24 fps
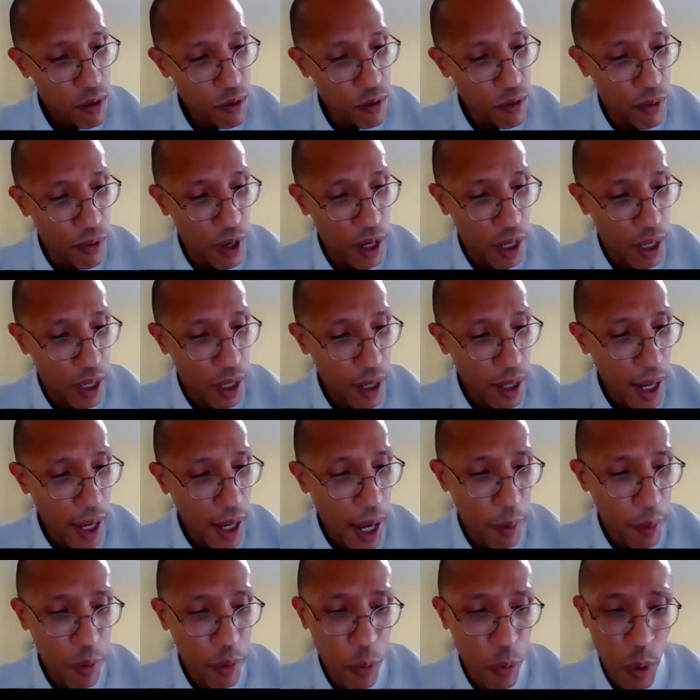3,
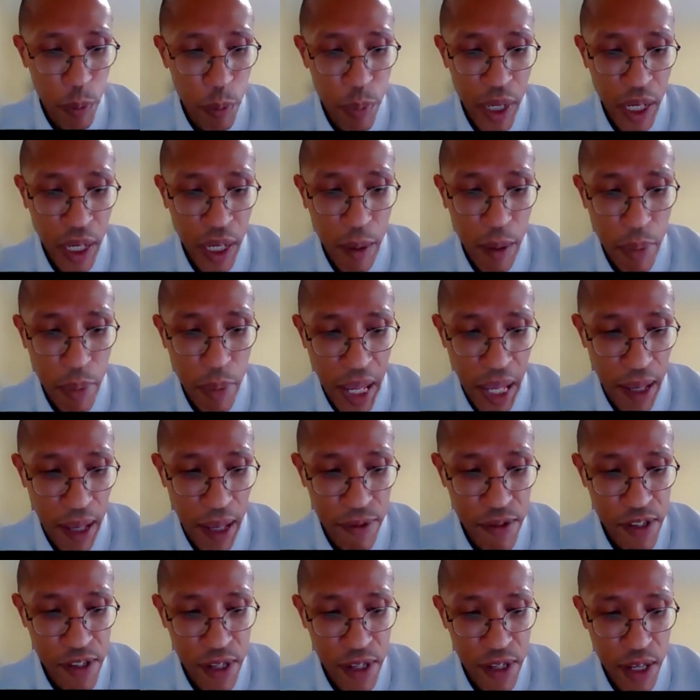optimal picking
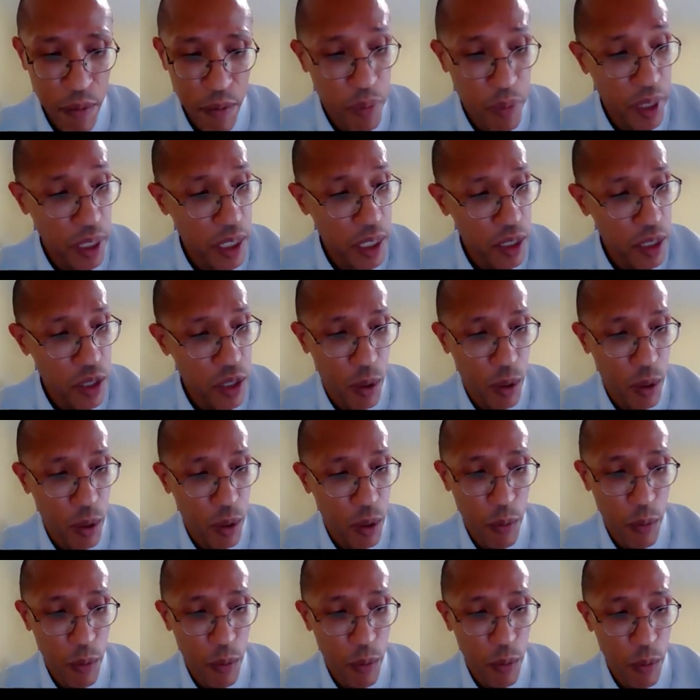paths can be
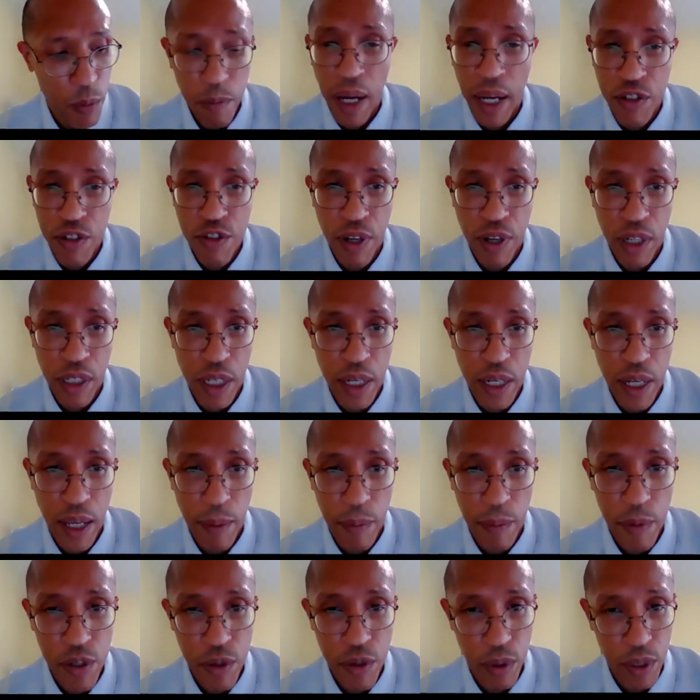determined by
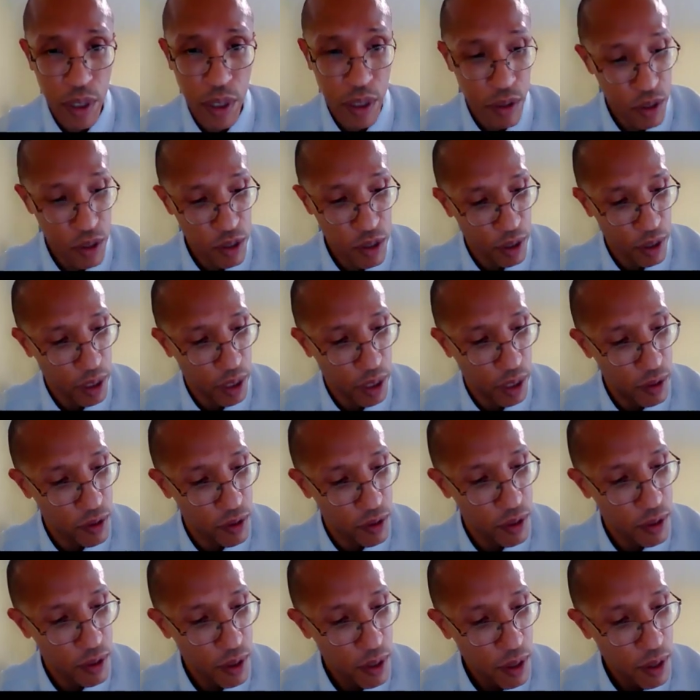constructing Hamiltonian
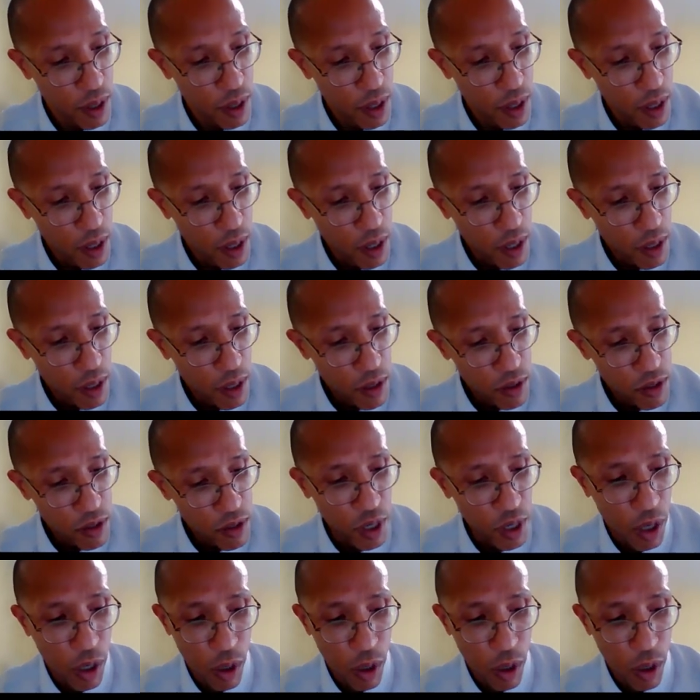circuits.
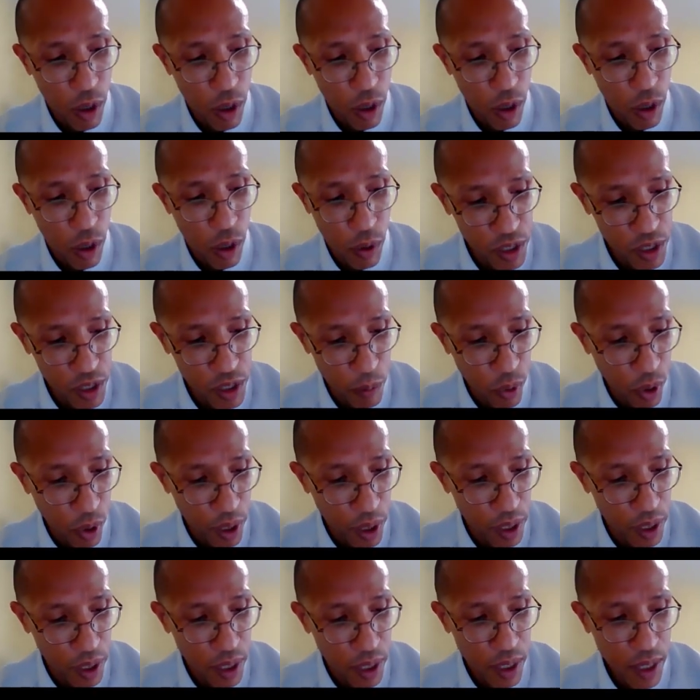So this is
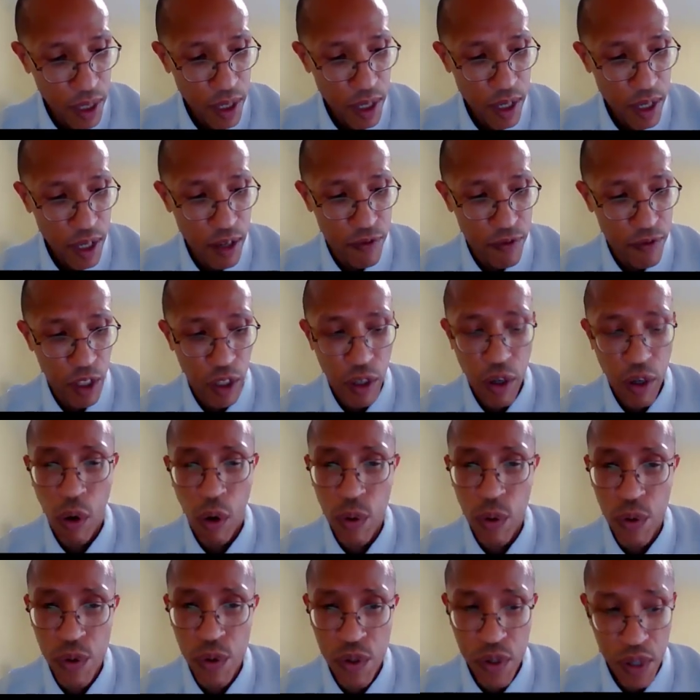important if the
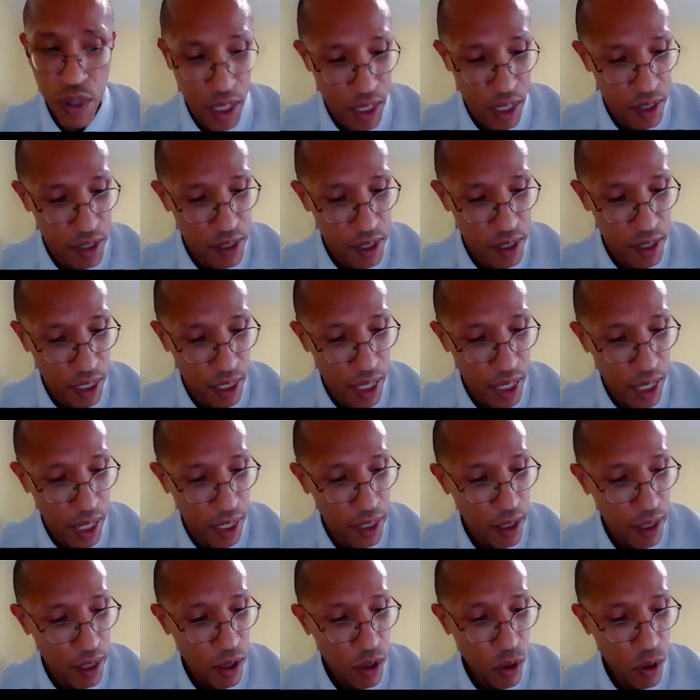goal is to
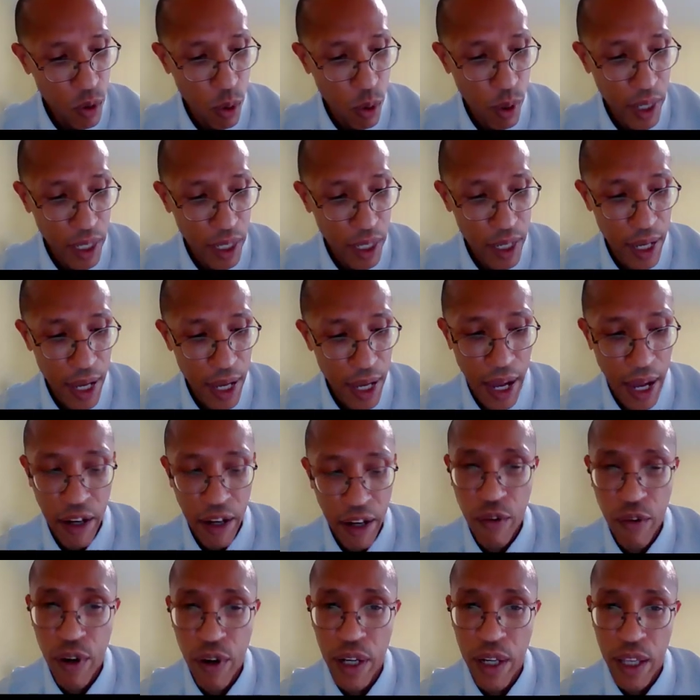get quick,
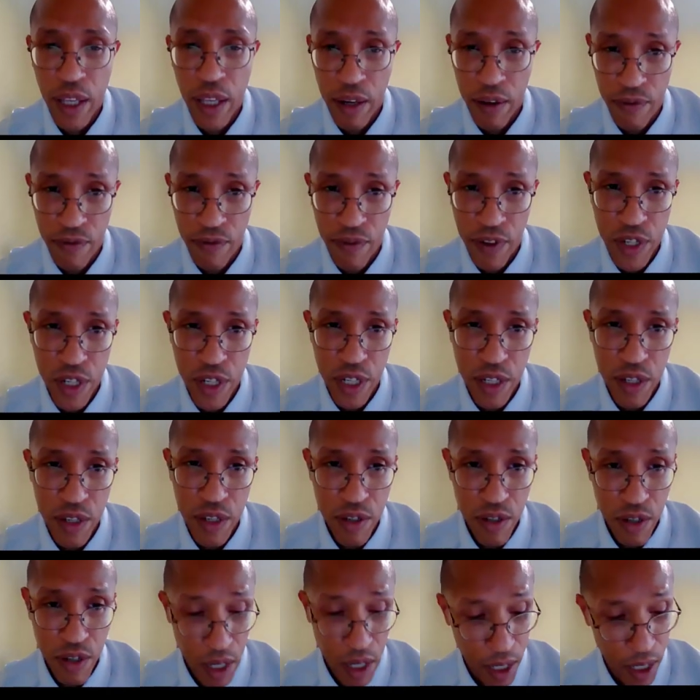accurate, and efficient
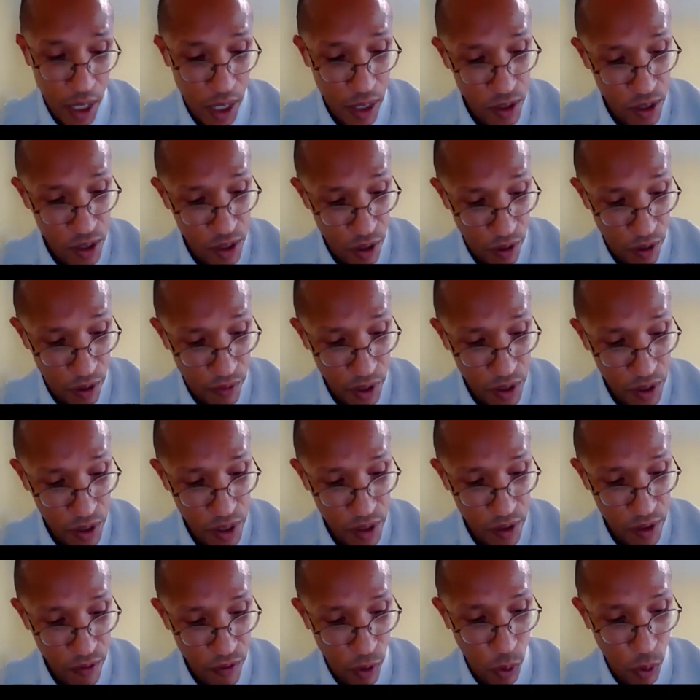
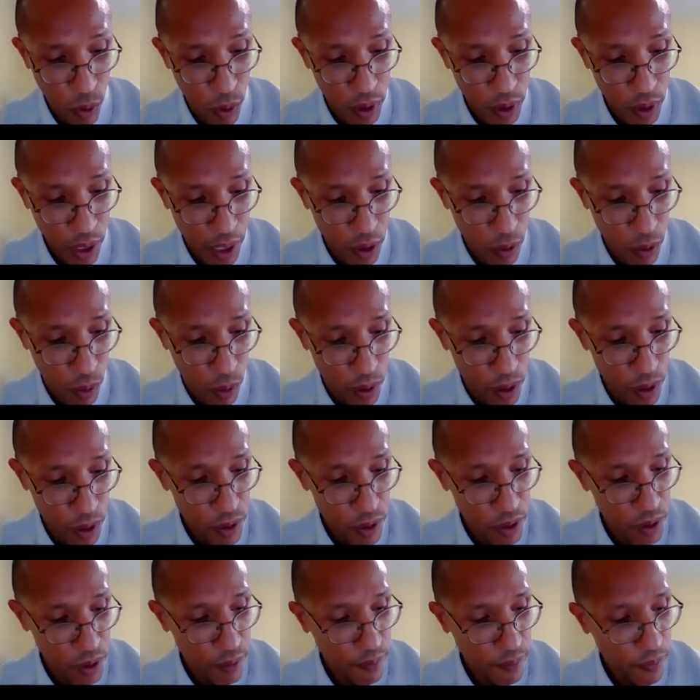service for online
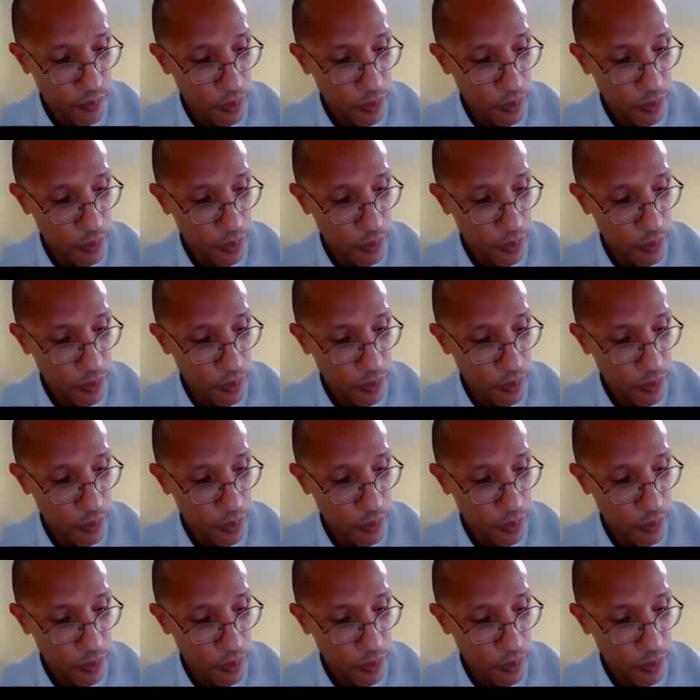orders.